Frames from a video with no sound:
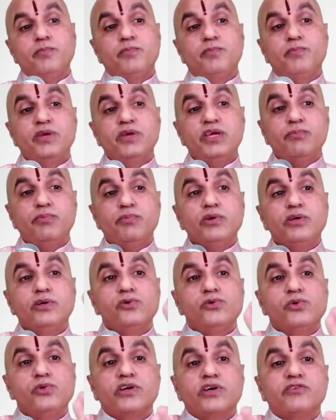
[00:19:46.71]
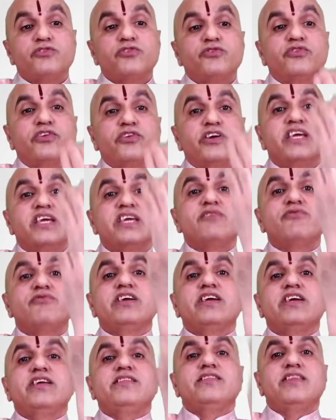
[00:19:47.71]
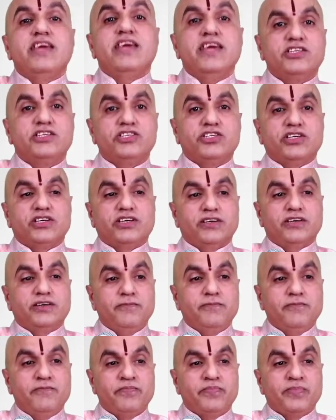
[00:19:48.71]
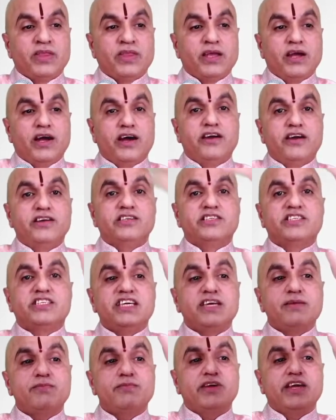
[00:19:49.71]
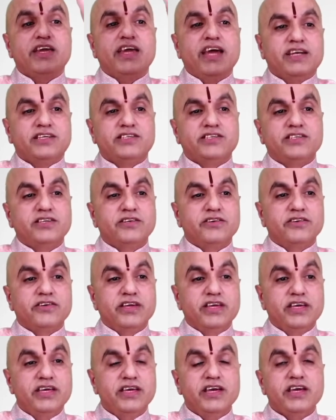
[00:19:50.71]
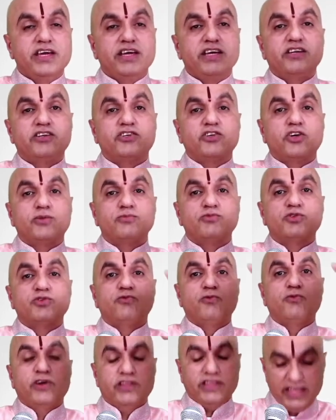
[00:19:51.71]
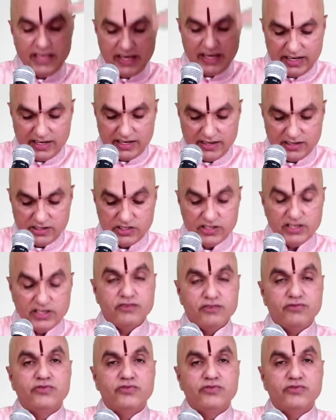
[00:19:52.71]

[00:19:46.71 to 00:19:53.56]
People who are of a forgiving nature are in the same category in terms of what they can achieve